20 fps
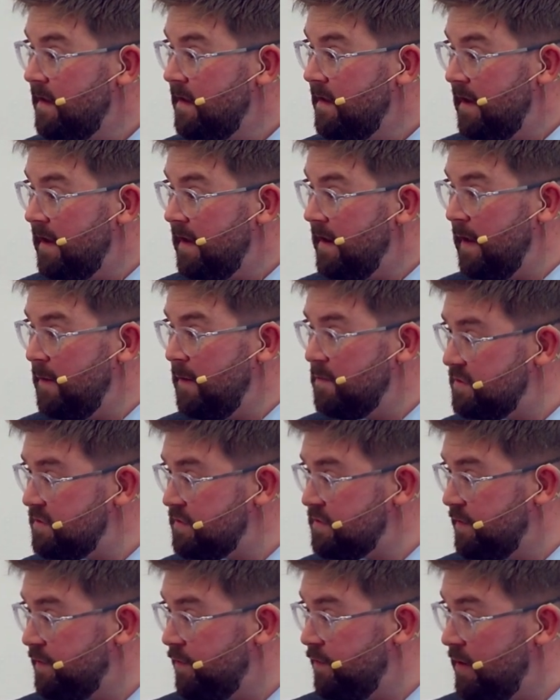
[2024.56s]
It helps
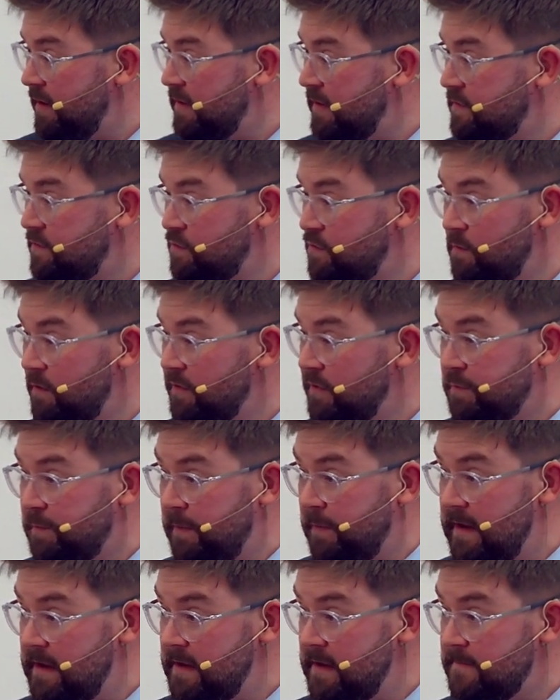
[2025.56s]
us avoid so much
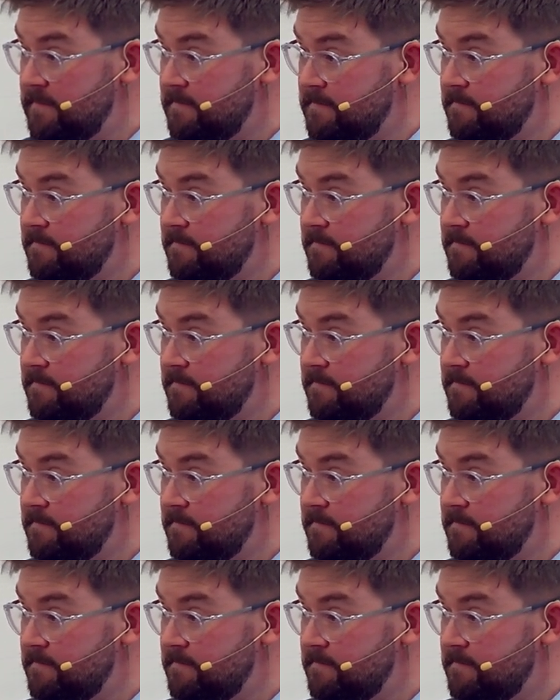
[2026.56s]
pain.